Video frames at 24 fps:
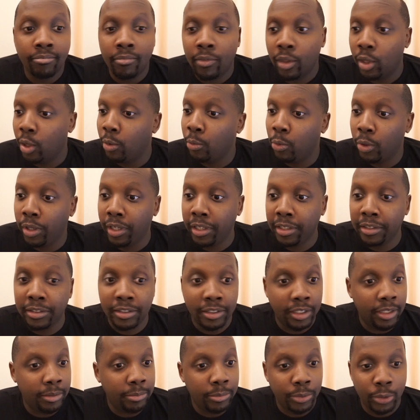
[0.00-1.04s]
they're bringing
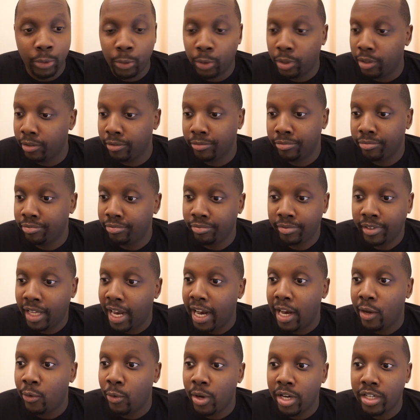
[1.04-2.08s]
some sort of
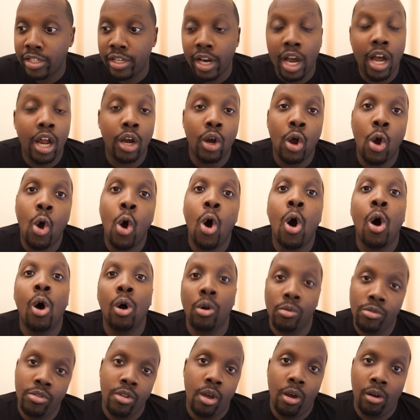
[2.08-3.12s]
Diet Red John. Oh
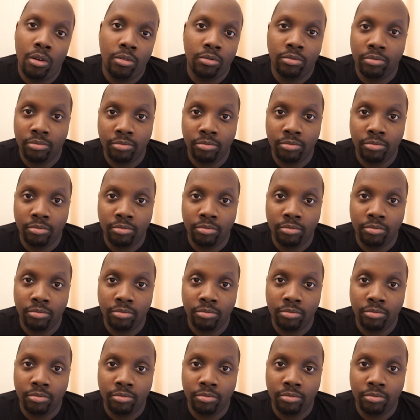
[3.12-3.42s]
no.